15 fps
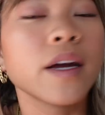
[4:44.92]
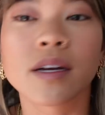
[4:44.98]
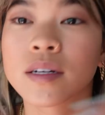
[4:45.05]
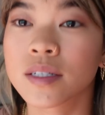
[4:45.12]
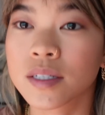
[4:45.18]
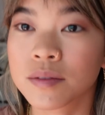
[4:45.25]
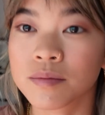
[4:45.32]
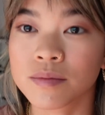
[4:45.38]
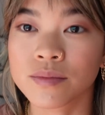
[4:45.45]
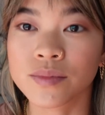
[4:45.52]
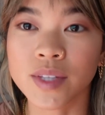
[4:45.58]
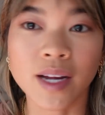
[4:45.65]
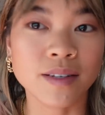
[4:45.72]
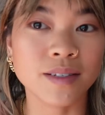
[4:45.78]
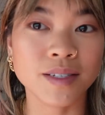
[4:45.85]
and
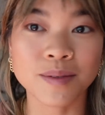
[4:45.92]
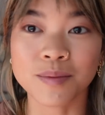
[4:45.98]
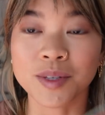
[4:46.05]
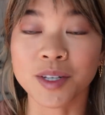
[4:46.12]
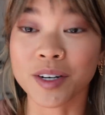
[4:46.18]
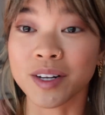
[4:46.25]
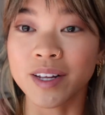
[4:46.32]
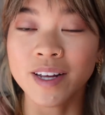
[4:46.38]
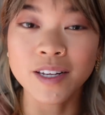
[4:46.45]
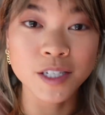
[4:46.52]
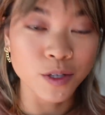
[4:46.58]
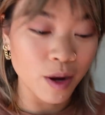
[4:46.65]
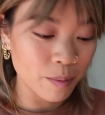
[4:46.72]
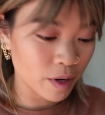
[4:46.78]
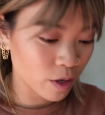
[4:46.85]
that's literally it.
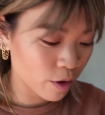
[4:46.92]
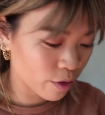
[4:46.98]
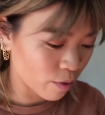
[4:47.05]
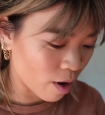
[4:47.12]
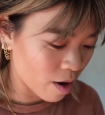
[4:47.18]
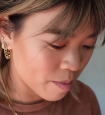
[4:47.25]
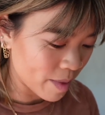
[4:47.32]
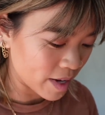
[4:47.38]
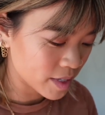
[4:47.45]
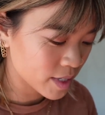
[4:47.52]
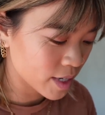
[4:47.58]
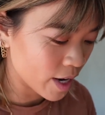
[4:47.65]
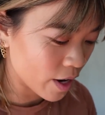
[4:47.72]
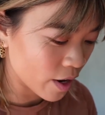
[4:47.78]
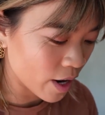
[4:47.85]
So I'm gonna go throw on
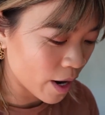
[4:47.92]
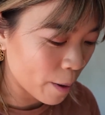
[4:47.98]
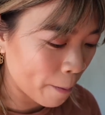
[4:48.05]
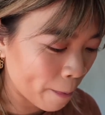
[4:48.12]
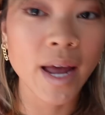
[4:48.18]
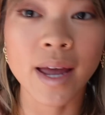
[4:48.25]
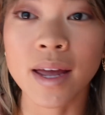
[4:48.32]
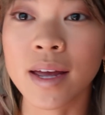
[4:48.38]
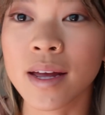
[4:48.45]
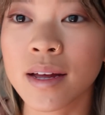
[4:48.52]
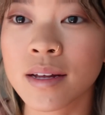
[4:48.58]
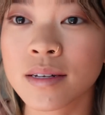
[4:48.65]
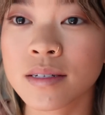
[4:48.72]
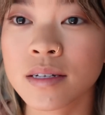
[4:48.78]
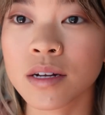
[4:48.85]
mascara
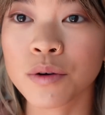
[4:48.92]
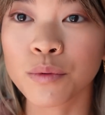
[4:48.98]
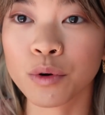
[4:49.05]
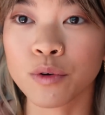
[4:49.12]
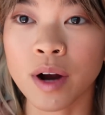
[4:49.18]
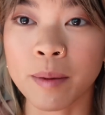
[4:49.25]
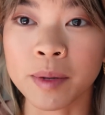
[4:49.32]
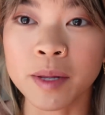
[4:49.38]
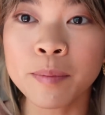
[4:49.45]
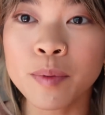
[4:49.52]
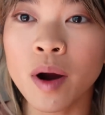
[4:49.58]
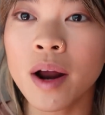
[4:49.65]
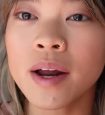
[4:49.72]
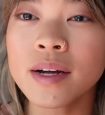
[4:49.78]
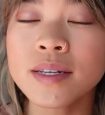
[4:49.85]
and we'll grab a lip
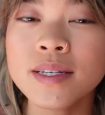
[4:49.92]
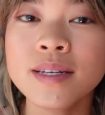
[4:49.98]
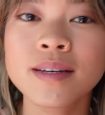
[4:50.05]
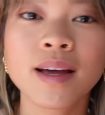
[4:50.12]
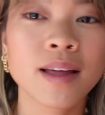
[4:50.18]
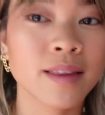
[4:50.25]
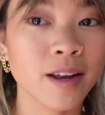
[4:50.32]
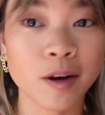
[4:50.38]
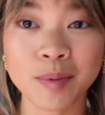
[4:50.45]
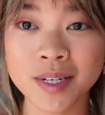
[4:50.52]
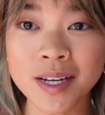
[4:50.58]
product and then I'll be